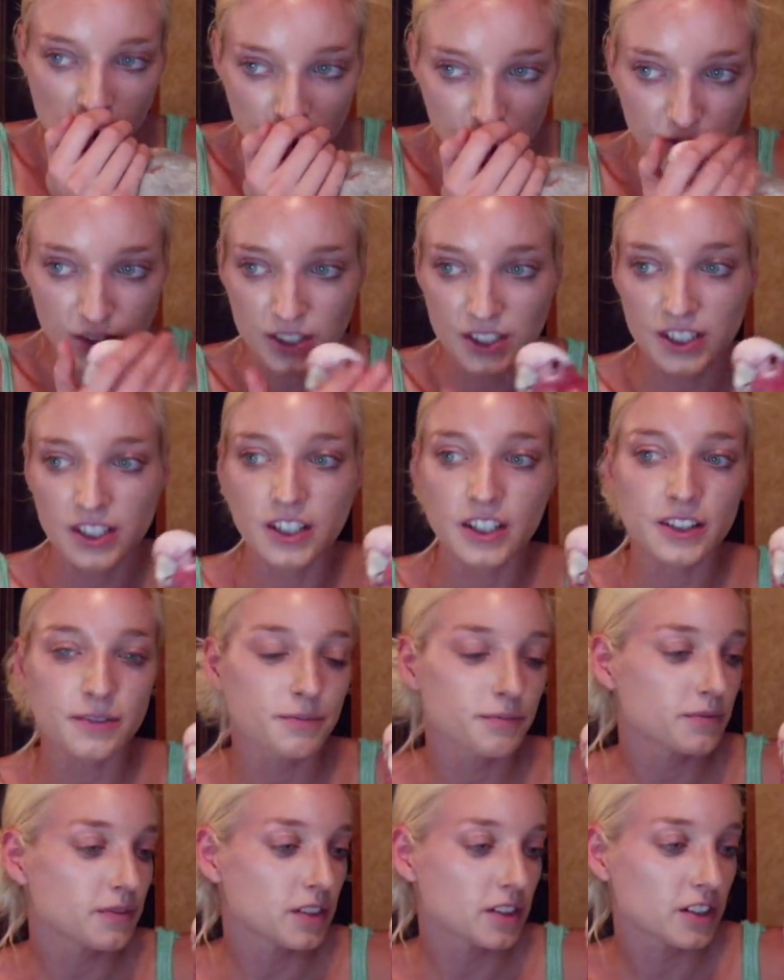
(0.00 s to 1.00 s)
You see?
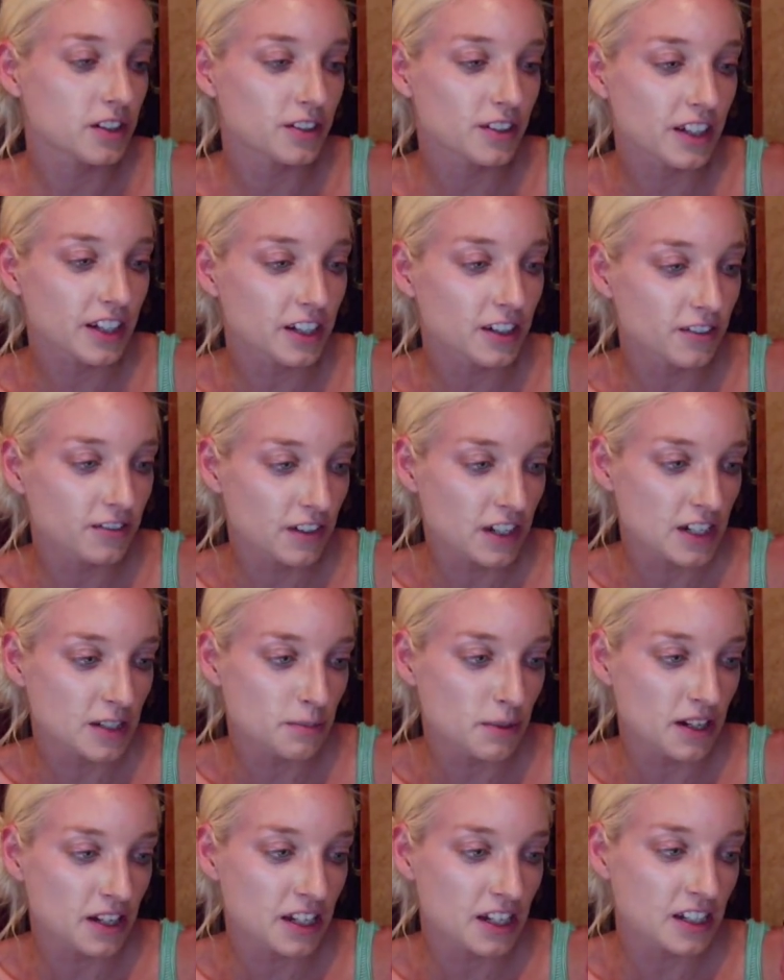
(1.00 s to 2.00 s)
You like your face
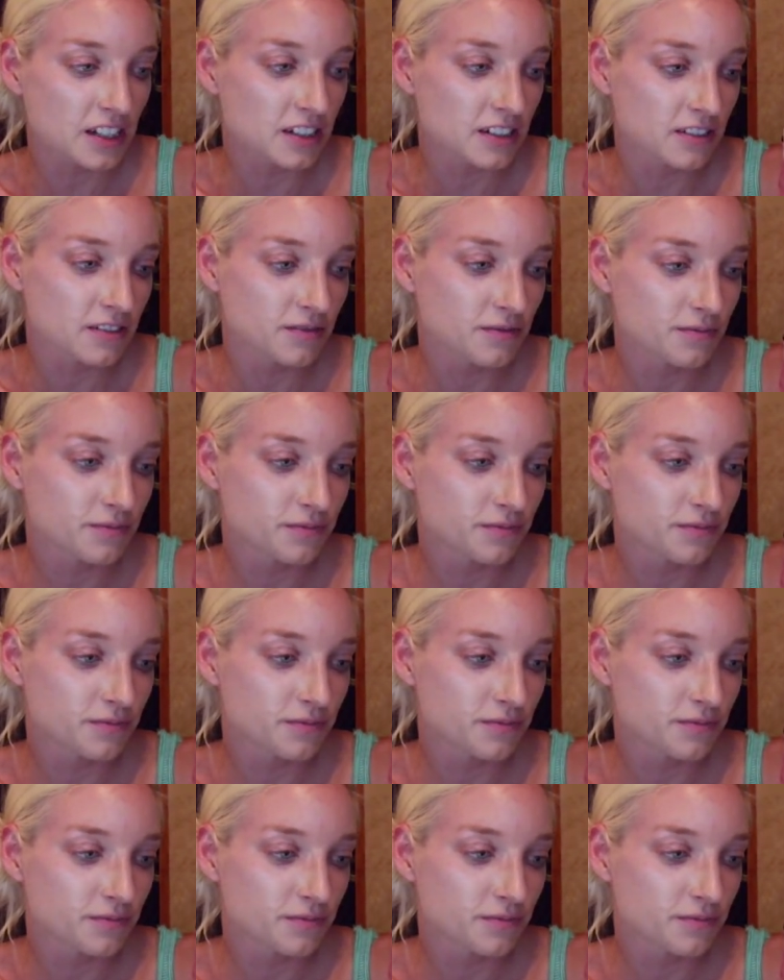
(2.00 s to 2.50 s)
being eaten?